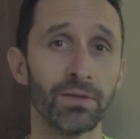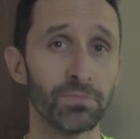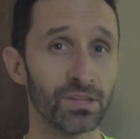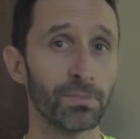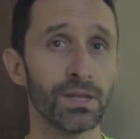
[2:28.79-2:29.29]
I've
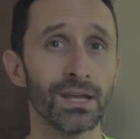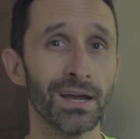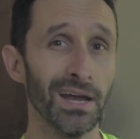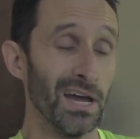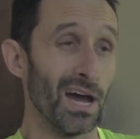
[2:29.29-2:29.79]
been spending
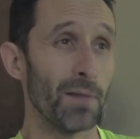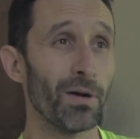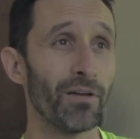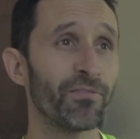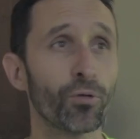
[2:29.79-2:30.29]

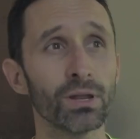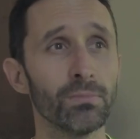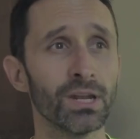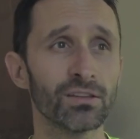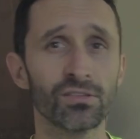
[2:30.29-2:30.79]
about 40
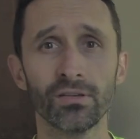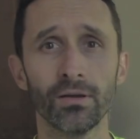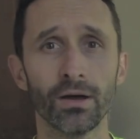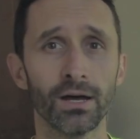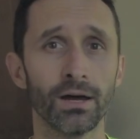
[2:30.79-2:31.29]
minutes,
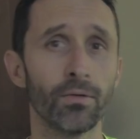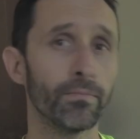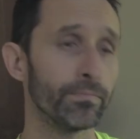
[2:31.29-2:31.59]
uh,